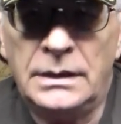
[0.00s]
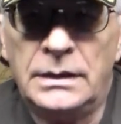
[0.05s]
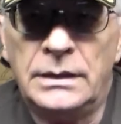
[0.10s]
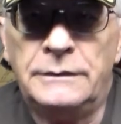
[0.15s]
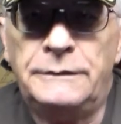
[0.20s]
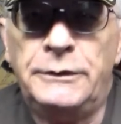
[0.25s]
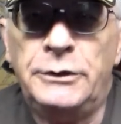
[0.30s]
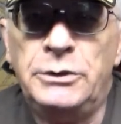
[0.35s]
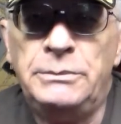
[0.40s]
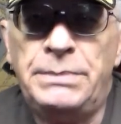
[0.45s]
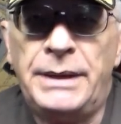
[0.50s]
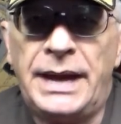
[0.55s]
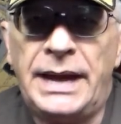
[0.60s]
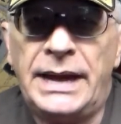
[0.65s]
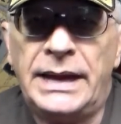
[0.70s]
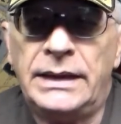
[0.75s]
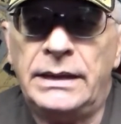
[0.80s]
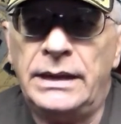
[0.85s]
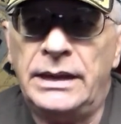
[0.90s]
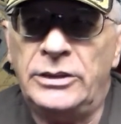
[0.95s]
The food
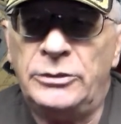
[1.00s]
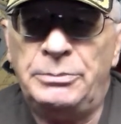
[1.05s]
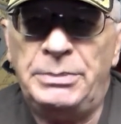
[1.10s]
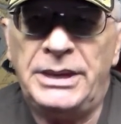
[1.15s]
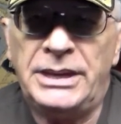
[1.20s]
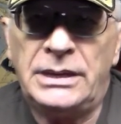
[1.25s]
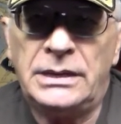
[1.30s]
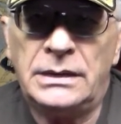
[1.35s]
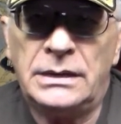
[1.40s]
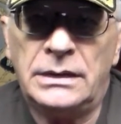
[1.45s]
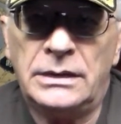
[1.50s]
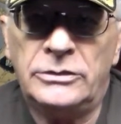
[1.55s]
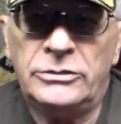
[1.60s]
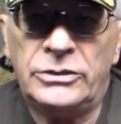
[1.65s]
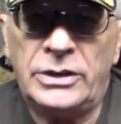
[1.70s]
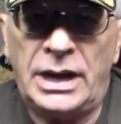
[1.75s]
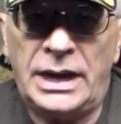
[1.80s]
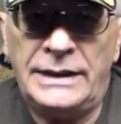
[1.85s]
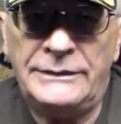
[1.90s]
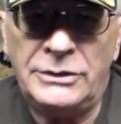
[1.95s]
bag is
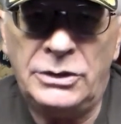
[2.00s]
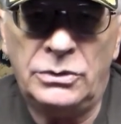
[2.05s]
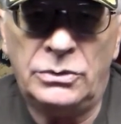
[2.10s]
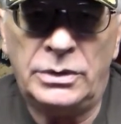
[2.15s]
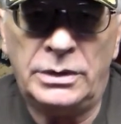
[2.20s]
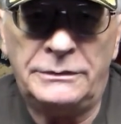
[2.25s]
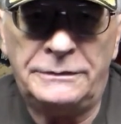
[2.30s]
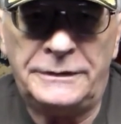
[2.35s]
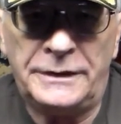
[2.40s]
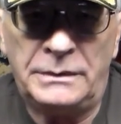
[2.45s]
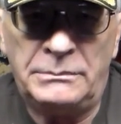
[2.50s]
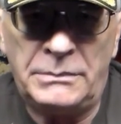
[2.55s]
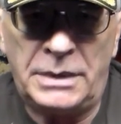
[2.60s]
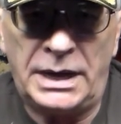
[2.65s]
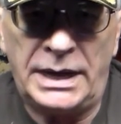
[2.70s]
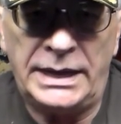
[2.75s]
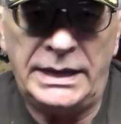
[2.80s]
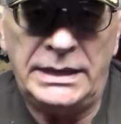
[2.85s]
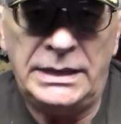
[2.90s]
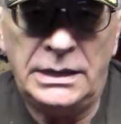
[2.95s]
because I've gone from
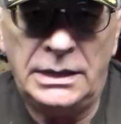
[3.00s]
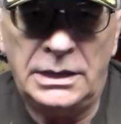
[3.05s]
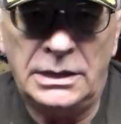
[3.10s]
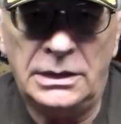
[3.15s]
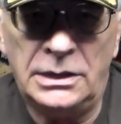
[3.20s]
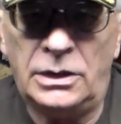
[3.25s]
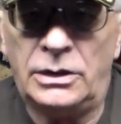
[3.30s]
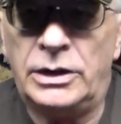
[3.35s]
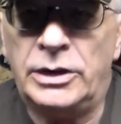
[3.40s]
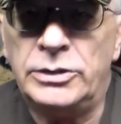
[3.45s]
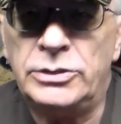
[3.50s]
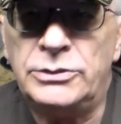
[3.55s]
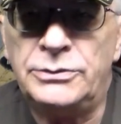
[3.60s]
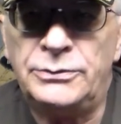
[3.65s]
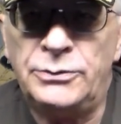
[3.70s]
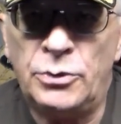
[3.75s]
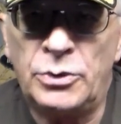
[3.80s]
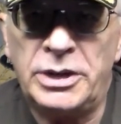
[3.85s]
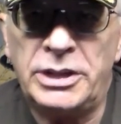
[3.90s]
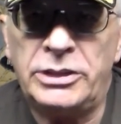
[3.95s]
my large
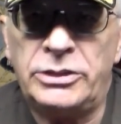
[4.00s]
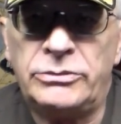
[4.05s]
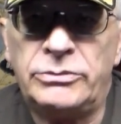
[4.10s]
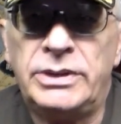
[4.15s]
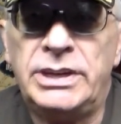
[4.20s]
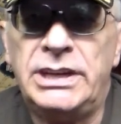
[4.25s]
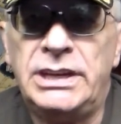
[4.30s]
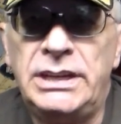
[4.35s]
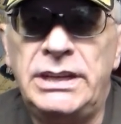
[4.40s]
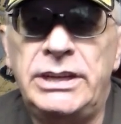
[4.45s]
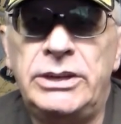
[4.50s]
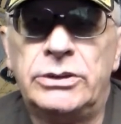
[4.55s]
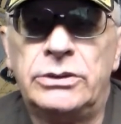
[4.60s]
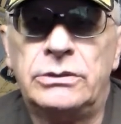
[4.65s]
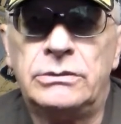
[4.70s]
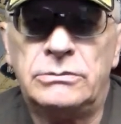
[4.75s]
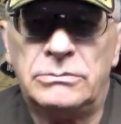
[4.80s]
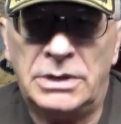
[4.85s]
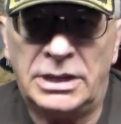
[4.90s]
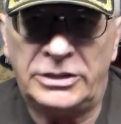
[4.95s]

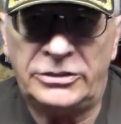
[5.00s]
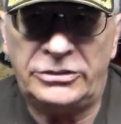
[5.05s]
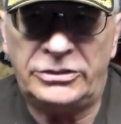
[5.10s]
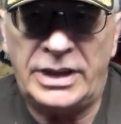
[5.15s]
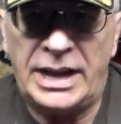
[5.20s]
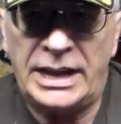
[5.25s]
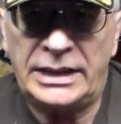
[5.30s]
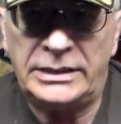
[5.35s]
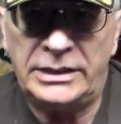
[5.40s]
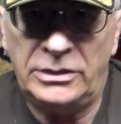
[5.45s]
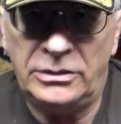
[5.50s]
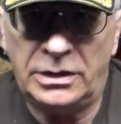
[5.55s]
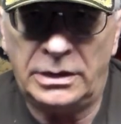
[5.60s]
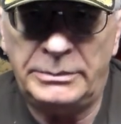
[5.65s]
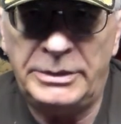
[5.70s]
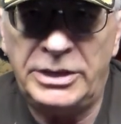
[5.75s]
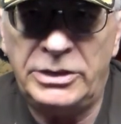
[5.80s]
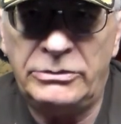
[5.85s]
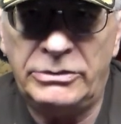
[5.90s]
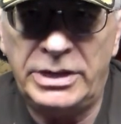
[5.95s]
43-liter rucksack, the
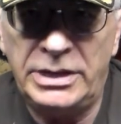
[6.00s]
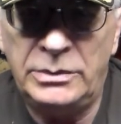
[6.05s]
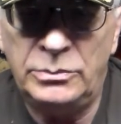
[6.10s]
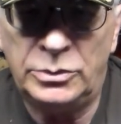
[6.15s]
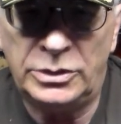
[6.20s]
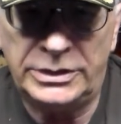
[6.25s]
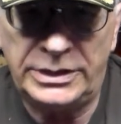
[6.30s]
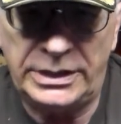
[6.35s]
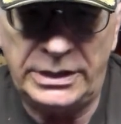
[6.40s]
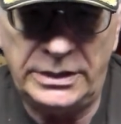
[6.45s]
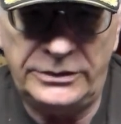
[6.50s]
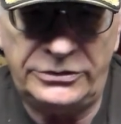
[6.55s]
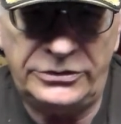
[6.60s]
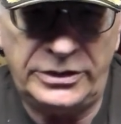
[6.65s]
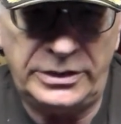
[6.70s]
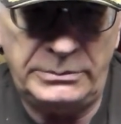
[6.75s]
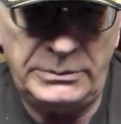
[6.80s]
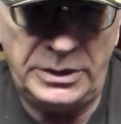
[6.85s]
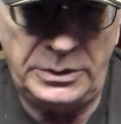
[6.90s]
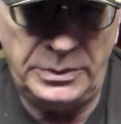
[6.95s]
Army green one that you've
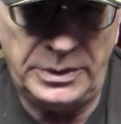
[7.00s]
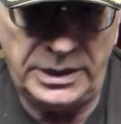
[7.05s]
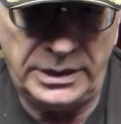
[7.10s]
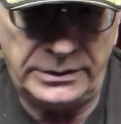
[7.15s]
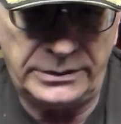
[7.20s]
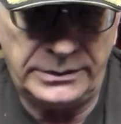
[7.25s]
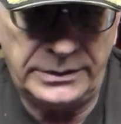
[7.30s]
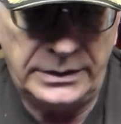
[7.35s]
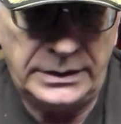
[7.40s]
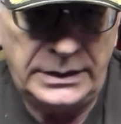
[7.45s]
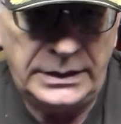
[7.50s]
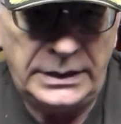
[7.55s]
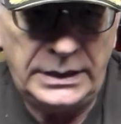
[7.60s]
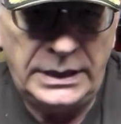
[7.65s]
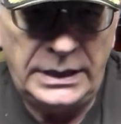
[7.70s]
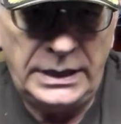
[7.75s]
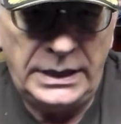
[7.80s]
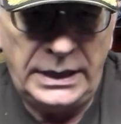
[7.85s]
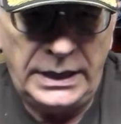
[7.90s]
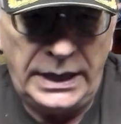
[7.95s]
seen me with,
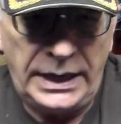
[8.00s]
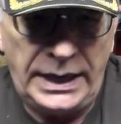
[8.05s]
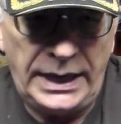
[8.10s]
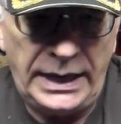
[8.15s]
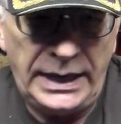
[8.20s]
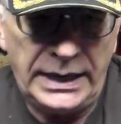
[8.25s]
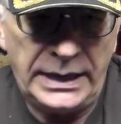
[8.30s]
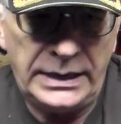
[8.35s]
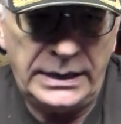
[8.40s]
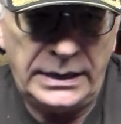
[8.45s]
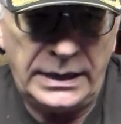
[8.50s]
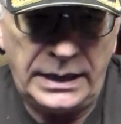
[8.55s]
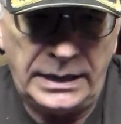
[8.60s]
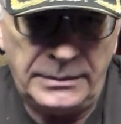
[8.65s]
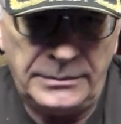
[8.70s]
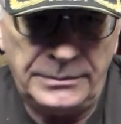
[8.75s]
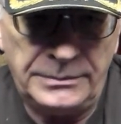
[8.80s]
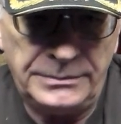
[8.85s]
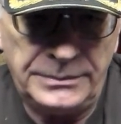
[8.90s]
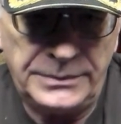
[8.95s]
and
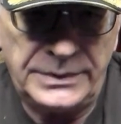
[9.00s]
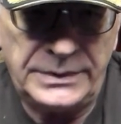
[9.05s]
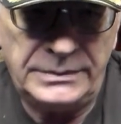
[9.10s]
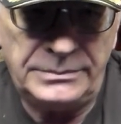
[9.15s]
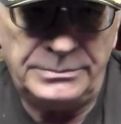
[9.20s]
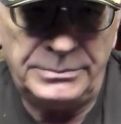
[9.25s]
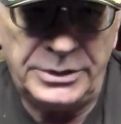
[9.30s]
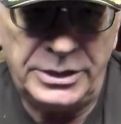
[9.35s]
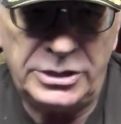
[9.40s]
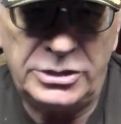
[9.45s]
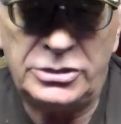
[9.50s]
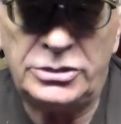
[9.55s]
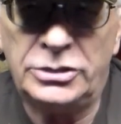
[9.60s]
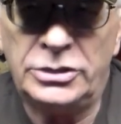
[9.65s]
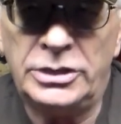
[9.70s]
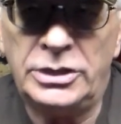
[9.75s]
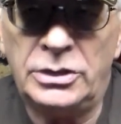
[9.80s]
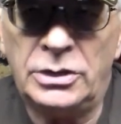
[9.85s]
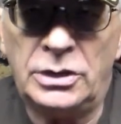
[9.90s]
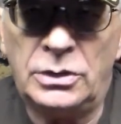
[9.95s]
I'm pretty
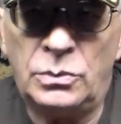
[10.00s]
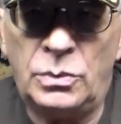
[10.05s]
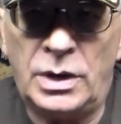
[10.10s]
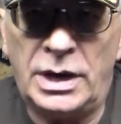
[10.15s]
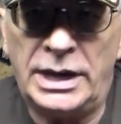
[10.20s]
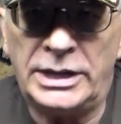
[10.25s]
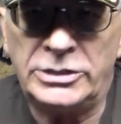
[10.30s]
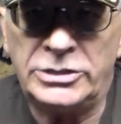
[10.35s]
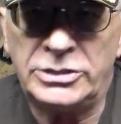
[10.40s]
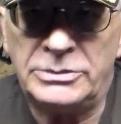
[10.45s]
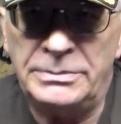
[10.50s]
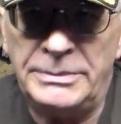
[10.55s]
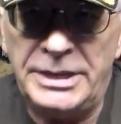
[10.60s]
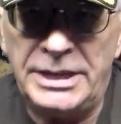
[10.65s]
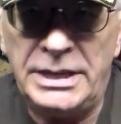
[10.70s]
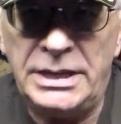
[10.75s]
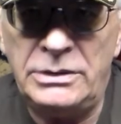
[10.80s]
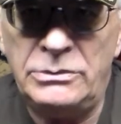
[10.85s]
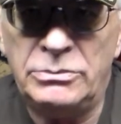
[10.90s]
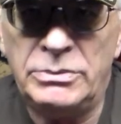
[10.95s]
sure you all watched
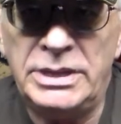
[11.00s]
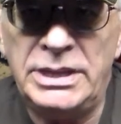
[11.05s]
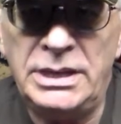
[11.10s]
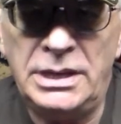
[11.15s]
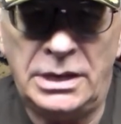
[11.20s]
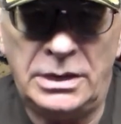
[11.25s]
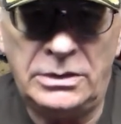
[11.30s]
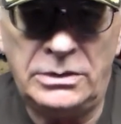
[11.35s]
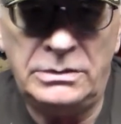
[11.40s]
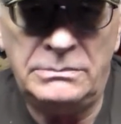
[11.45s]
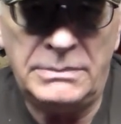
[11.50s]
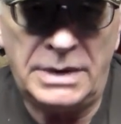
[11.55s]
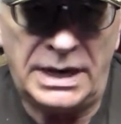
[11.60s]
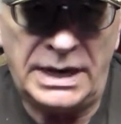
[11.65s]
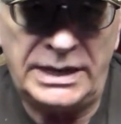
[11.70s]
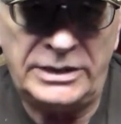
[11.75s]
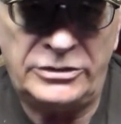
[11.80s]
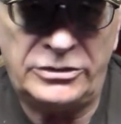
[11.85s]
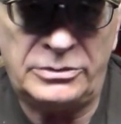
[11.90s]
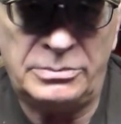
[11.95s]
me reload
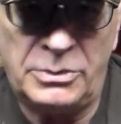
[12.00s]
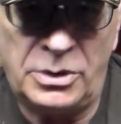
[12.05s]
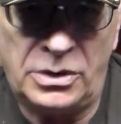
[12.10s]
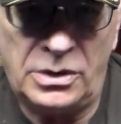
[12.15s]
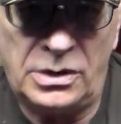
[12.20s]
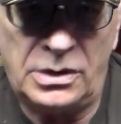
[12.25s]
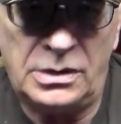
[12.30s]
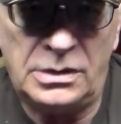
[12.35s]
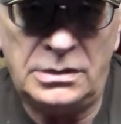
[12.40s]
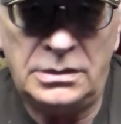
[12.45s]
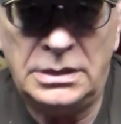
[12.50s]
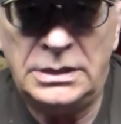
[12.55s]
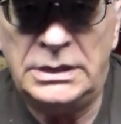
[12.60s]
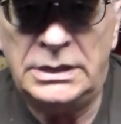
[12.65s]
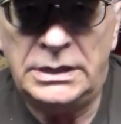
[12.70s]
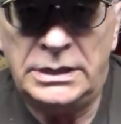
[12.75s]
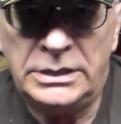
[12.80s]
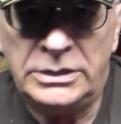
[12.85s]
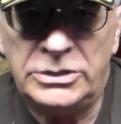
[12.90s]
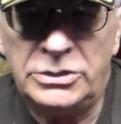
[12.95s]
my small
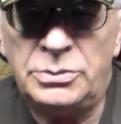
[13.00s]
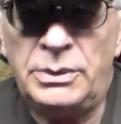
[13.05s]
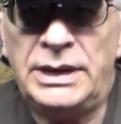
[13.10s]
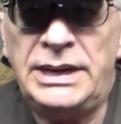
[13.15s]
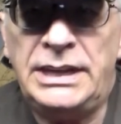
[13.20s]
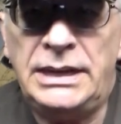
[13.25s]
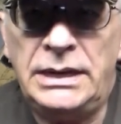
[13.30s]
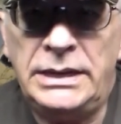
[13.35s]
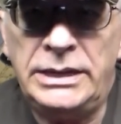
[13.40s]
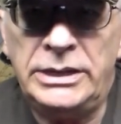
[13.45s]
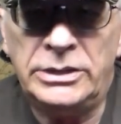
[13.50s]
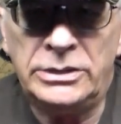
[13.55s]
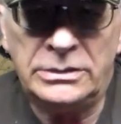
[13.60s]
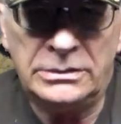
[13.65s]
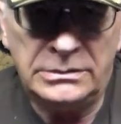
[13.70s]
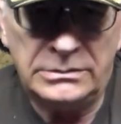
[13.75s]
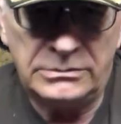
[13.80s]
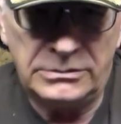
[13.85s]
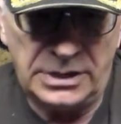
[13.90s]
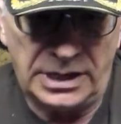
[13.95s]

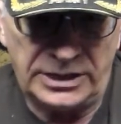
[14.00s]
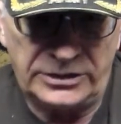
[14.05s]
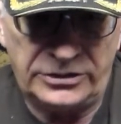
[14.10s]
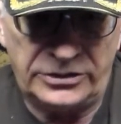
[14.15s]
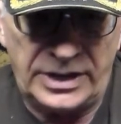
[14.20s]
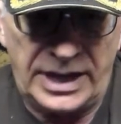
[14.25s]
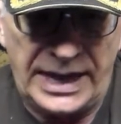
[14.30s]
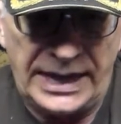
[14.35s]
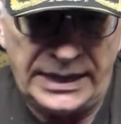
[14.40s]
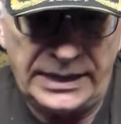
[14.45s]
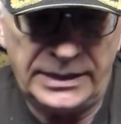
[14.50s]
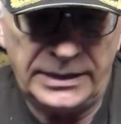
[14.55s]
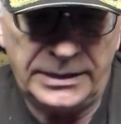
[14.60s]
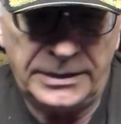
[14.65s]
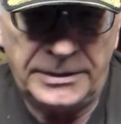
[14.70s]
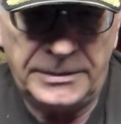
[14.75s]
20-liter rucksack.